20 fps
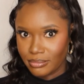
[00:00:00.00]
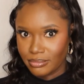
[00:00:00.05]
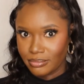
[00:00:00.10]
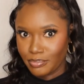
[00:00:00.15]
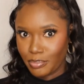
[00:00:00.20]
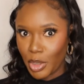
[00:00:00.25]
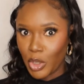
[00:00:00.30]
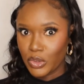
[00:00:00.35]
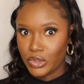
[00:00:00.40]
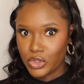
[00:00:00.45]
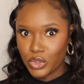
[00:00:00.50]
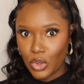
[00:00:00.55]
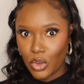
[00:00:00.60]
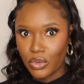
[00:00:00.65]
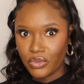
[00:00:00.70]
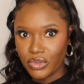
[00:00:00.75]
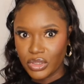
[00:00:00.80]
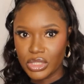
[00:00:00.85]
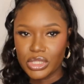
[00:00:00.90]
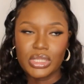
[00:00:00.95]

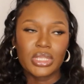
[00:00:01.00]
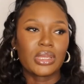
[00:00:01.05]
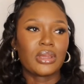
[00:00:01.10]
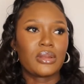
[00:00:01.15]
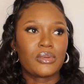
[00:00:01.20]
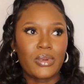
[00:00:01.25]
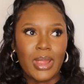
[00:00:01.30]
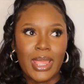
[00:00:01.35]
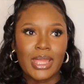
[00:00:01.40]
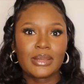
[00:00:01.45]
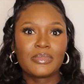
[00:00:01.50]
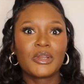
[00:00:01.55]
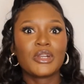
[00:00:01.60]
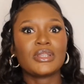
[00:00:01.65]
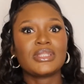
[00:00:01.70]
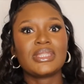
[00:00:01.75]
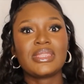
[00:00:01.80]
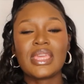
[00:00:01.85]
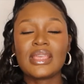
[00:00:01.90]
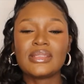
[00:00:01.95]
post-COVID, right?
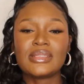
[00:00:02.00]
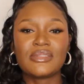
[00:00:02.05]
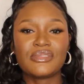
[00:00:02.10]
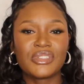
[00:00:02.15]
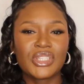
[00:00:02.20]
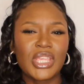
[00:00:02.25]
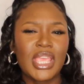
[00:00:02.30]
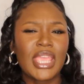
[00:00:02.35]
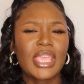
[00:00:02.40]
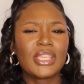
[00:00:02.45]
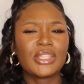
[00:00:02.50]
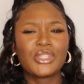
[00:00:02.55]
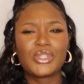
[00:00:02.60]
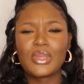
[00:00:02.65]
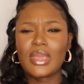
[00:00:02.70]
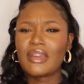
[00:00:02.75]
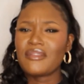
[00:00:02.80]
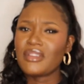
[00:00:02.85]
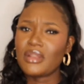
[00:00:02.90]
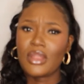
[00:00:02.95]
Because things have changed,
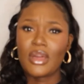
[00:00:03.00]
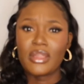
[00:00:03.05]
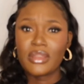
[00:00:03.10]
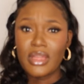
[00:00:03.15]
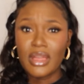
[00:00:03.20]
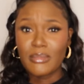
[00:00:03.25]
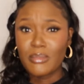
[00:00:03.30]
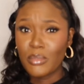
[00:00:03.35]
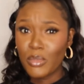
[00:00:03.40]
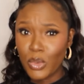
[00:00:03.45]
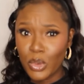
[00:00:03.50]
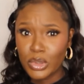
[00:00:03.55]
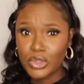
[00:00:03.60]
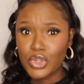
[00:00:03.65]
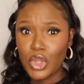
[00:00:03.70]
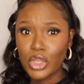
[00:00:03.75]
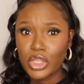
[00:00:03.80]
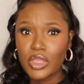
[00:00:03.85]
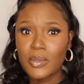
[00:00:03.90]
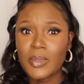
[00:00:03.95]
you have a lot more
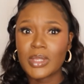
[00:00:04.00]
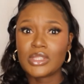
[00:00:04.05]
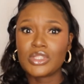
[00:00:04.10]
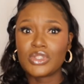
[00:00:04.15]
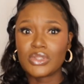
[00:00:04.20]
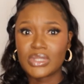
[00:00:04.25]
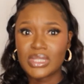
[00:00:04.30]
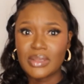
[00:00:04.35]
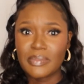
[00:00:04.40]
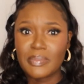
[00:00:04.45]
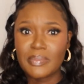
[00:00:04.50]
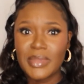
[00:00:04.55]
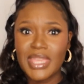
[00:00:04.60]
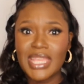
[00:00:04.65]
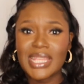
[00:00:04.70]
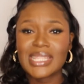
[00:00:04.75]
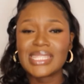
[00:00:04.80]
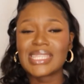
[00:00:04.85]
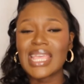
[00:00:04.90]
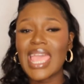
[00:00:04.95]
documents to
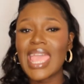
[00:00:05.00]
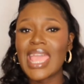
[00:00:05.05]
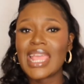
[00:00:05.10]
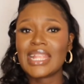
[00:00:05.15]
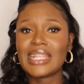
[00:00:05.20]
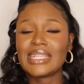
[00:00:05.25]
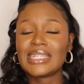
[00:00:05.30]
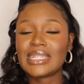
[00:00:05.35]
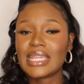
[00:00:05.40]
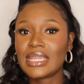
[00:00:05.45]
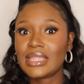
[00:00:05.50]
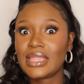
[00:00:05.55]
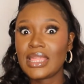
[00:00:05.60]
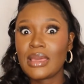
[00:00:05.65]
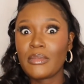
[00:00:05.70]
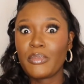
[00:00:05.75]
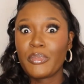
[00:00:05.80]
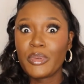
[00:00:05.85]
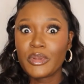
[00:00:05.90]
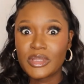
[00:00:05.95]
submit, and
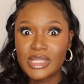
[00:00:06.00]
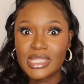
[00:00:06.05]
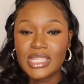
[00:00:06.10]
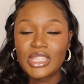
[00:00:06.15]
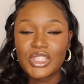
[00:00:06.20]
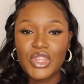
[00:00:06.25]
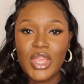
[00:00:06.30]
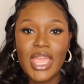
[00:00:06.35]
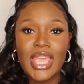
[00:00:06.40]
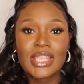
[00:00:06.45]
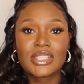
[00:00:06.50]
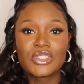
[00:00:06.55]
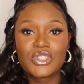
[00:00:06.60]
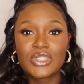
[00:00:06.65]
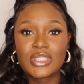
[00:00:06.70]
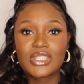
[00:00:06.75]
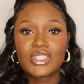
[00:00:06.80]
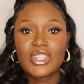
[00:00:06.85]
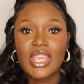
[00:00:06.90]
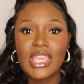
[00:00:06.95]
the procedure has
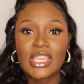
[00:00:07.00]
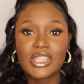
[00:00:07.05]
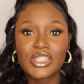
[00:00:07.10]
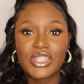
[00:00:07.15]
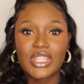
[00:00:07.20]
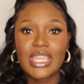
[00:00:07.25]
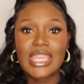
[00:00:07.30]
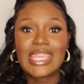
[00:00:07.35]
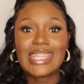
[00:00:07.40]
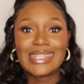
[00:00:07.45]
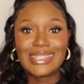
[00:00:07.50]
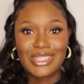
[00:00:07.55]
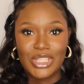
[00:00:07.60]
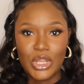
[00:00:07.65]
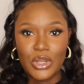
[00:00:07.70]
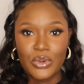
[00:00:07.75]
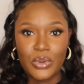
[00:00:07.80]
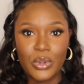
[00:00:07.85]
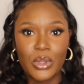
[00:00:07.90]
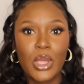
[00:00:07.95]
just changed in
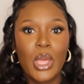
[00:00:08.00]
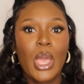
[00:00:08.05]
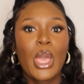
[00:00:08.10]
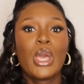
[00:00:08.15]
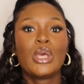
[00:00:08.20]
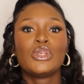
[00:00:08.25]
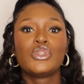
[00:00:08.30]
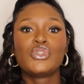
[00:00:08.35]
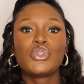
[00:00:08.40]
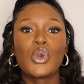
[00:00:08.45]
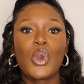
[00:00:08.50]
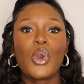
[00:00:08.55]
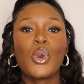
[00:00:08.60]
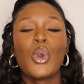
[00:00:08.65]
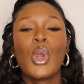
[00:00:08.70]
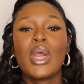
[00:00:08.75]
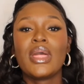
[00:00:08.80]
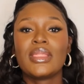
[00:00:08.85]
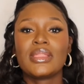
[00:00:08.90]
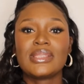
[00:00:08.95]
general. So
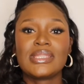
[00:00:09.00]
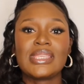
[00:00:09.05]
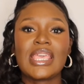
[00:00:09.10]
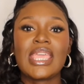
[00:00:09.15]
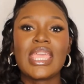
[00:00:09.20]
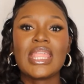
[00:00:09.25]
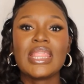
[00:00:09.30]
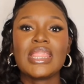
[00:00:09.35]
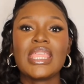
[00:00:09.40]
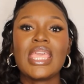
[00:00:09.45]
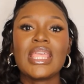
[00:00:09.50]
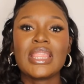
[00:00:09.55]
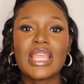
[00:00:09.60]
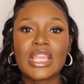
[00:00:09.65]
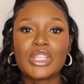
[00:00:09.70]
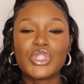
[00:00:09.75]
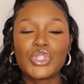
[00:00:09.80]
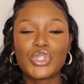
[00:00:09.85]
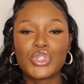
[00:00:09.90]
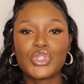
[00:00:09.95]
the second thing
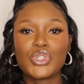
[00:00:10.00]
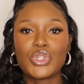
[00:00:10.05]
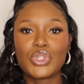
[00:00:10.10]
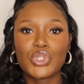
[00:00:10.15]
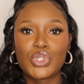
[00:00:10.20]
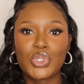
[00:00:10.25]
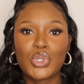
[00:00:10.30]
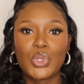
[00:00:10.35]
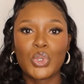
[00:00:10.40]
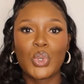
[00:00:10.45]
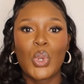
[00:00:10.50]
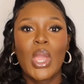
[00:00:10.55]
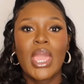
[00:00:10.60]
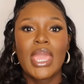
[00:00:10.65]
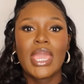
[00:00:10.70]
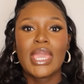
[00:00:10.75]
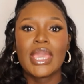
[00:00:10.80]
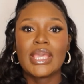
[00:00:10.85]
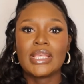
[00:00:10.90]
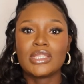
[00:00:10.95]
that you should do
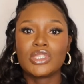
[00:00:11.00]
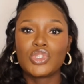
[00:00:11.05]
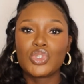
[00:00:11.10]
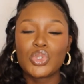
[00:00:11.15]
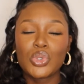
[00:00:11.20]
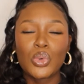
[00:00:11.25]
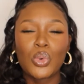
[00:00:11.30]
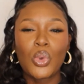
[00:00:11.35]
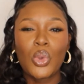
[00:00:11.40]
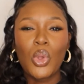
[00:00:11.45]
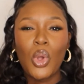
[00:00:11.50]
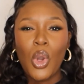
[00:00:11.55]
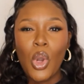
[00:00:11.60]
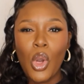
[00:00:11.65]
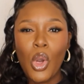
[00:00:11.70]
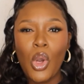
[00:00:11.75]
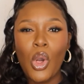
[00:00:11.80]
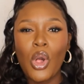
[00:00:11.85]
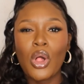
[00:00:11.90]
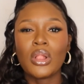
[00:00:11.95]
is to
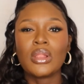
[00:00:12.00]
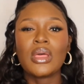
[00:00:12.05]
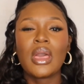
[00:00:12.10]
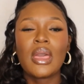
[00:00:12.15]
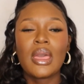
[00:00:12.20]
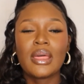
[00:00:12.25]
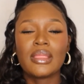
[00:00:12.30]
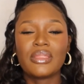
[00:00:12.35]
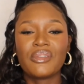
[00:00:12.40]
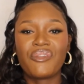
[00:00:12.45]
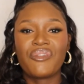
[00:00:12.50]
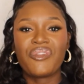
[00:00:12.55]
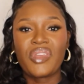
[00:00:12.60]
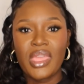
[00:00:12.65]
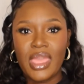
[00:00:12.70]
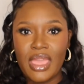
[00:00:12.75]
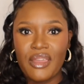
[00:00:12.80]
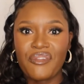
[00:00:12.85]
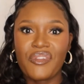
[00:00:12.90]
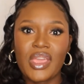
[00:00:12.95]
call the
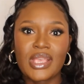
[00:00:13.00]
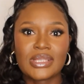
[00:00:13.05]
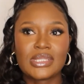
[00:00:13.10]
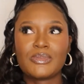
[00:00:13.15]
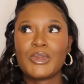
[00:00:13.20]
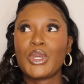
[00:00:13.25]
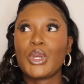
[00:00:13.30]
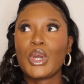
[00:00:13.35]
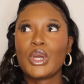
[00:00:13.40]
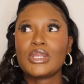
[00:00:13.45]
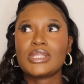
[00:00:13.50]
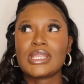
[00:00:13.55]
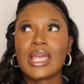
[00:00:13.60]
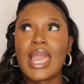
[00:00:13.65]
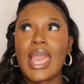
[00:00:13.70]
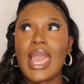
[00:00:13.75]
VFS, because,